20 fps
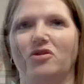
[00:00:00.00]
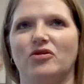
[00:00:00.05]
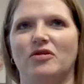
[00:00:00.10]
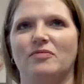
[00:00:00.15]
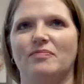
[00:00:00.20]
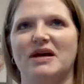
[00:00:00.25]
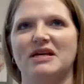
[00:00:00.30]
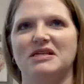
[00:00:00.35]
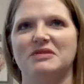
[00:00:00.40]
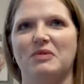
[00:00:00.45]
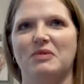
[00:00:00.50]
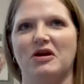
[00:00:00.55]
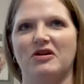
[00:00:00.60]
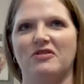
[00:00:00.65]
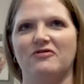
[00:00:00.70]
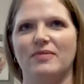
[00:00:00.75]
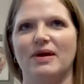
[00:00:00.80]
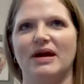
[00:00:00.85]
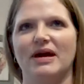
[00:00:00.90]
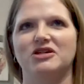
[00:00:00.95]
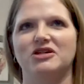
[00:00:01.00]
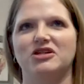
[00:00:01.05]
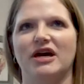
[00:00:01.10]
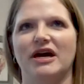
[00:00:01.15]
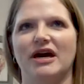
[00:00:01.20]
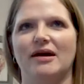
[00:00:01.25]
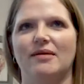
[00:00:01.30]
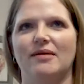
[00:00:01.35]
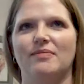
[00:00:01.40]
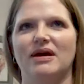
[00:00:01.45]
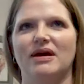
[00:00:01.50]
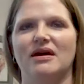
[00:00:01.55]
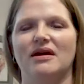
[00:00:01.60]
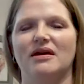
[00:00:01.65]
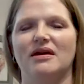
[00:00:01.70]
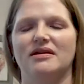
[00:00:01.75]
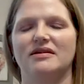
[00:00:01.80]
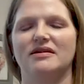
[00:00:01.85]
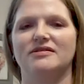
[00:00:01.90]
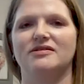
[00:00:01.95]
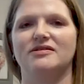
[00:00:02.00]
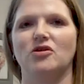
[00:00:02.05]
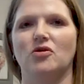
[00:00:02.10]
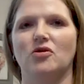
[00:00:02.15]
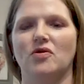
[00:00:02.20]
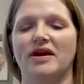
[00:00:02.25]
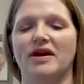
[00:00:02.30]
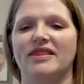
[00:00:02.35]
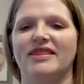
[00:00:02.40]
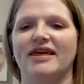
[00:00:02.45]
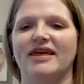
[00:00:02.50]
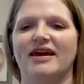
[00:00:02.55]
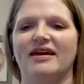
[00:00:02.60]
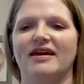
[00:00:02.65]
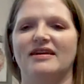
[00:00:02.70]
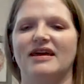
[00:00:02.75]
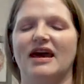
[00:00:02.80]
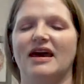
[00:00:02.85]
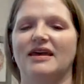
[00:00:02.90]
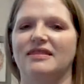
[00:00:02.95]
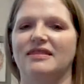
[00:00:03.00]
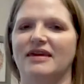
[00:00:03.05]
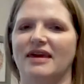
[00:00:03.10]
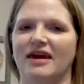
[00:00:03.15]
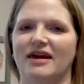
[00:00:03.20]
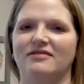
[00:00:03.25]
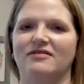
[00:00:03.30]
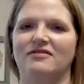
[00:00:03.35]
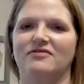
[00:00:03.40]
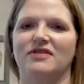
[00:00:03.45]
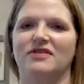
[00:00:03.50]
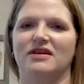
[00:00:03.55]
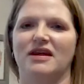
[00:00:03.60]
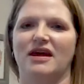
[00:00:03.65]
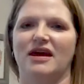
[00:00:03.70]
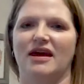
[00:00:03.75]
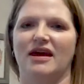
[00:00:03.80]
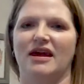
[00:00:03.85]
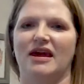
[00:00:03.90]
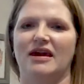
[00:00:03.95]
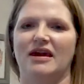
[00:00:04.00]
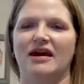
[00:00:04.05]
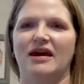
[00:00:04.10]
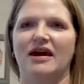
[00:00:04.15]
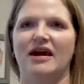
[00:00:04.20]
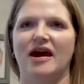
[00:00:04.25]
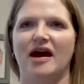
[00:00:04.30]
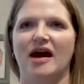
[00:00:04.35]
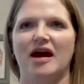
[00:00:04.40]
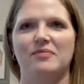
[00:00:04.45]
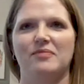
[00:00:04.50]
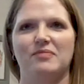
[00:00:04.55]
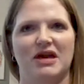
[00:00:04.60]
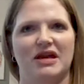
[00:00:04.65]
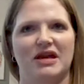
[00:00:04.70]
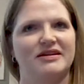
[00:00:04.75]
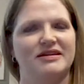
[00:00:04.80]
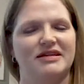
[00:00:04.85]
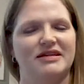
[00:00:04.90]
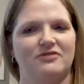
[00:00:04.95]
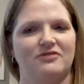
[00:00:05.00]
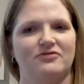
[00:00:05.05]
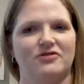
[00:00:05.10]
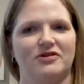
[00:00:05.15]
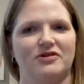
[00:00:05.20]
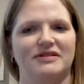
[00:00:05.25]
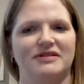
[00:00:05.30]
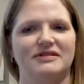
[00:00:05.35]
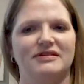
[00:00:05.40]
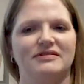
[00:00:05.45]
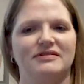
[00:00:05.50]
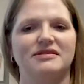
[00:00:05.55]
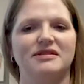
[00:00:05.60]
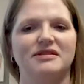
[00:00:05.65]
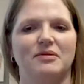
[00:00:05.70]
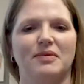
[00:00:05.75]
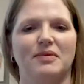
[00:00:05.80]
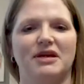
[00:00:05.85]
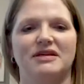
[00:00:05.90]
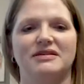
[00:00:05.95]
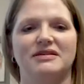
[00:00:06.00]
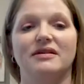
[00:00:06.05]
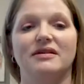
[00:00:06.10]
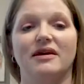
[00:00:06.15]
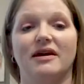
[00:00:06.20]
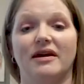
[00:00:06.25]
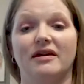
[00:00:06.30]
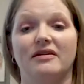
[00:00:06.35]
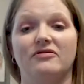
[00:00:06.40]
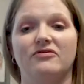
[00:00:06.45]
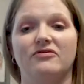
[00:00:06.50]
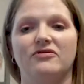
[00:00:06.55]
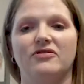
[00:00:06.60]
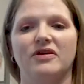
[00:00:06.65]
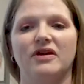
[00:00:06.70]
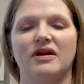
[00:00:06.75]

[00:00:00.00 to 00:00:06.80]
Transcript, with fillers: The best part of my job is knowing that at the end of the day, I made a difference in somebody's life.